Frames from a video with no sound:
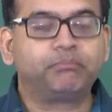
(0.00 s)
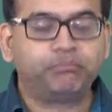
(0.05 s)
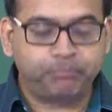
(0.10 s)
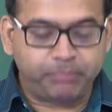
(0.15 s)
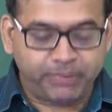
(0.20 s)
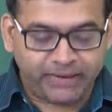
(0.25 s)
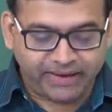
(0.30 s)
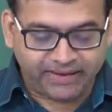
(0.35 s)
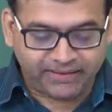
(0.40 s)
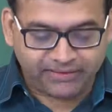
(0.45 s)

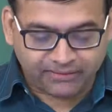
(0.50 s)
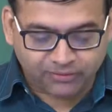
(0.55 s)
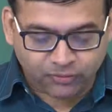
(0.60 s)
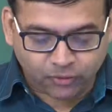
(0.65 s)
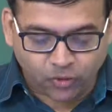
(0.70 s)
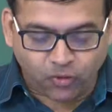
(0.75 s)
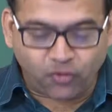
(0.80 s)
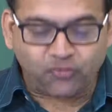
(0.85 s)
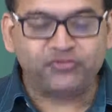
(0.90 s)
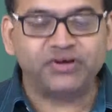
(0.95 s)
pay a
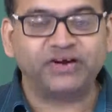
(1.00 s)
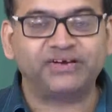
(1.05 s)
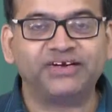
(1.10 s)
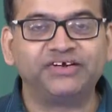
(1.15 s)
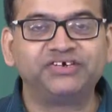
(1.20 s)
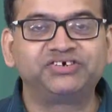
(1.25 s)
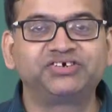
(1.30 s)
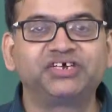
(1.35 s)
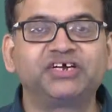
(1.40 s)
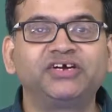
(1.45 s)
close
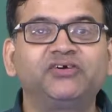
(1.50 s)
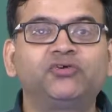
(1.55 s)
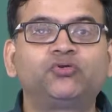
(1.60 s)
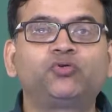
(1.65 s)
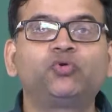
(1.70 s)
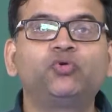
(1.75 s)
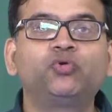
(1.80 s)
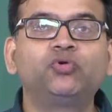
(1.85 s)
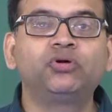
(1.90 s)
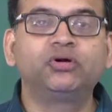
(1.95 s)
attention
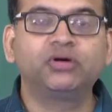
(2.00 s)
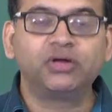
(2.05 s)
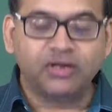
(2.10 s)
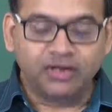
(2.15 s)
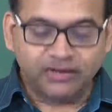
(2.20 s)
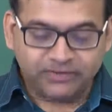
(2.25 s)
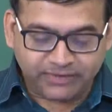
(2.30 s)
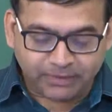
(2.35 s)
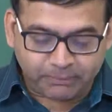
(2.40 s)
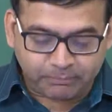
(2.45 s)
to
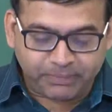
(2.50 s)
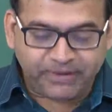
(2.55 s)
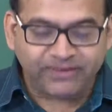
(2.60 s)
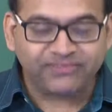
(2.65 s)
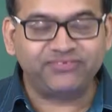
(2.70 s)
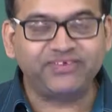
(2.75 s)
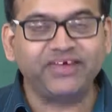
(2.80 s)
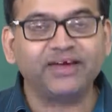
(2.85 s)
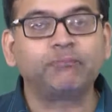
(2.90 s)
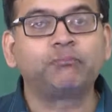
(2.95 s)
the
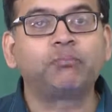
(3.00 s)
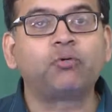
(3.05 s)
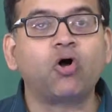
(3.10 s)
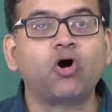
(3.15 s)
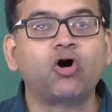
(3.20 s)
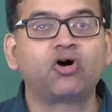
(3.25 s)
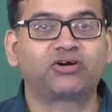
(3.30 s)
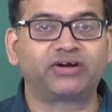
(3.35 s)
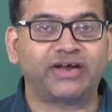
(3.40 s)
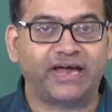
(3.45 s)
basic
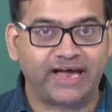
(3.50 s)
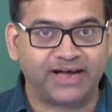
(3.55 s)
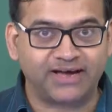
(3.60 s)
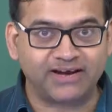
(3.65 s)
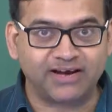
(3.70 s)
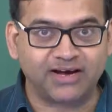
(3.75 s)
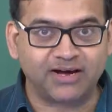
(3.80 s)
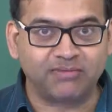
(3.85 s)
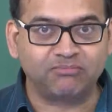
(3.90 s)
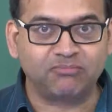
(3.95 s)
block
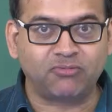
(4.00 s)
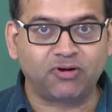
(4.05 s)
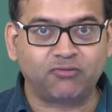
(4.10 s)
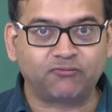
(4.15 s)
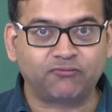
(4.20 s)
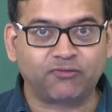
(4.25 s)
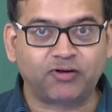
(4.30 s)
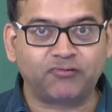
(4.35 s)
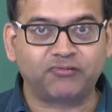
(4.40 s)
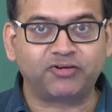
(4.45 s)
diagram
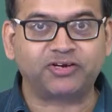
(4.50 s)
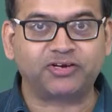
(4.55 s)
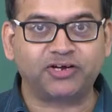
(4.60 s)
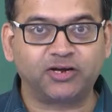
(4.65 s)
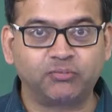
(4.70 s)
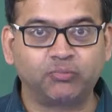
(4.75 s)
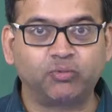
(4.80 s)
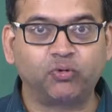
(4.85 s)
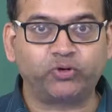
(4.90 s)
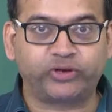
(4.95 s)
of our
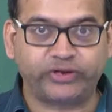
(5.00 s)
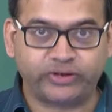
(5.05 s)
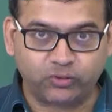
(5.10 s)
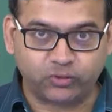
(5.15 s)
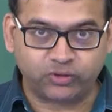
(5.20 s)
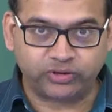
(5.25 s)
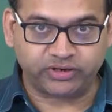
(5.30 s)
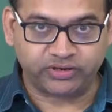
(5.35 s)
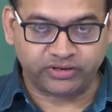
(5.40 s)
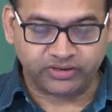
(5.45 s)
turbo
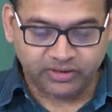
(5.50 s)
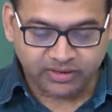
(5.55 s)
decoder.